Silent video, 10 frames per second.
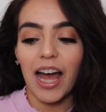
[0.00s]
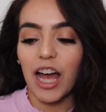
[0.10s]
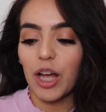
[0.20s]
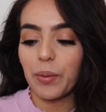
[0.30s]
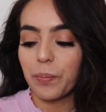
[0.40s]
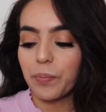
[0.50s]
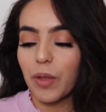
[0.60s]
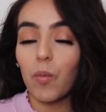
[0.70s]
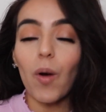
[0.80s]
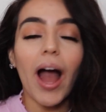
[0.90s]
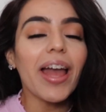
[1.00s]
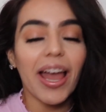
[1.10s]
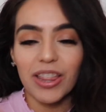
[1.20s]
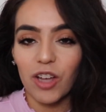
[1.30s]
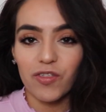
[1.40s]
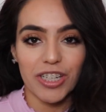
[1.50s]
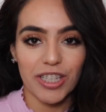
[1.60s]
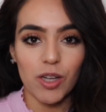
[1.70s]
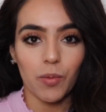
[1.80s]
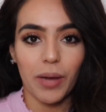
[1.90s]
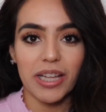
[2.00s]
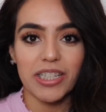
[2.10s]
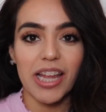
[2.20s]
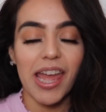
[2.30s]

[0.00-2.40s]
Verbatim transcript: um, why I love her so much.